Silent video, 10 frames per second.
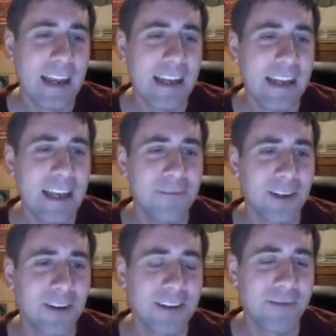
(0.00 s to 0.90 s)
inhib
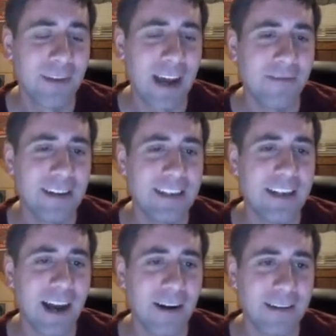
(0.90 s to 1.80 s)
turrets will now
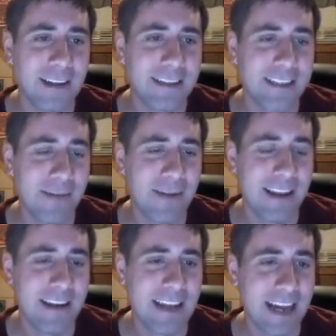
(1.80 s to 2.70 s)
regen health in the same way
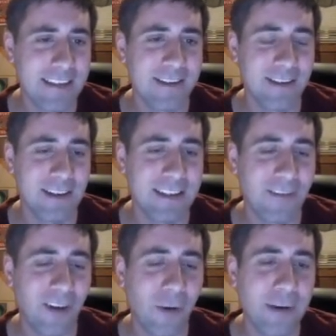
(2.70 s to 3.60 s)
that Nexus turrets
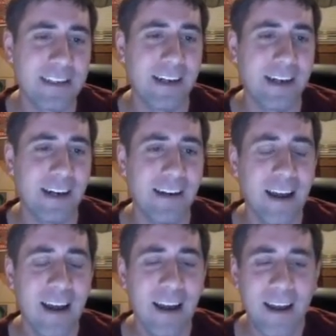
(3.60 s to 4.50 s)
have always done.
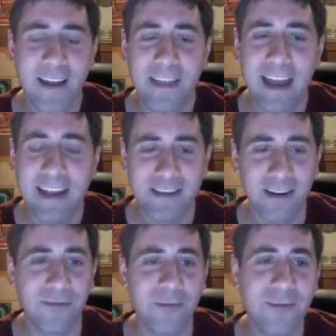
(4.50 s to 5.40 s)
That's
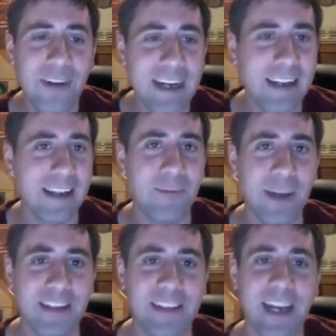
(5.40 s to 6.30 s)
a really
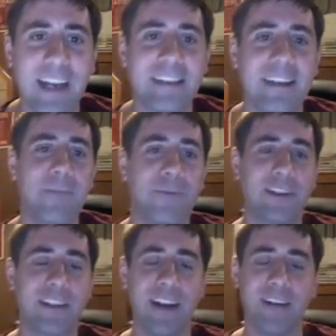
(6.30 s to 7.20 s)
big change, and in
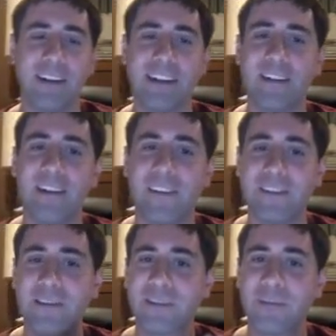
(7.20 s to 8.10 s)
particular, it's a nerf
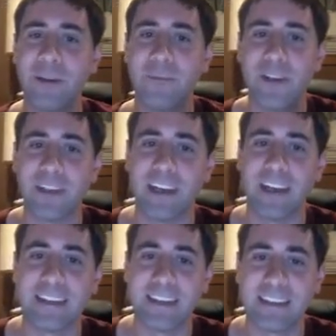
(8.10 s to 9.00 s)
to split
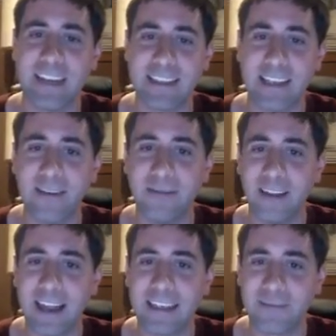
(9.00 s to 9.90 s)
pushing, as it says. They don't
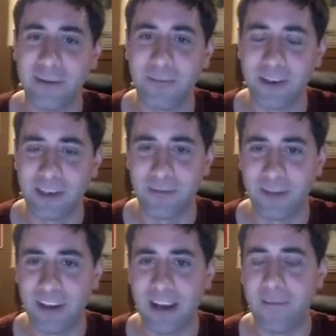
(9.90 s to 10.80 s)
like split pushing,
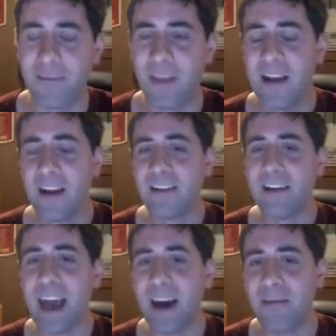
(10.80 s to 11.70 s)
but yeah.
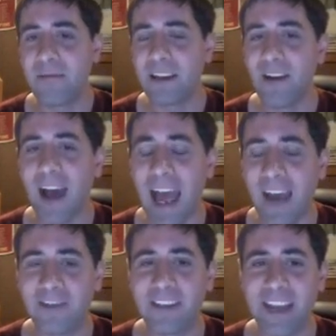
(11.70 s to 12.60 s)
Now, you
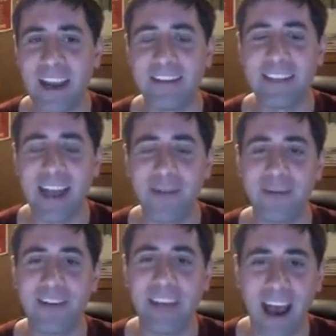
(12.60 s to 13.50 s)
have to take the
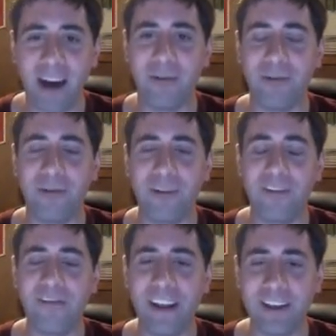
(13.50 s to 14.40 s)
tower down,
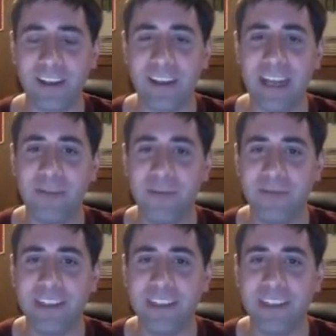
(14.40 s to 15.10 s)
or eventually it will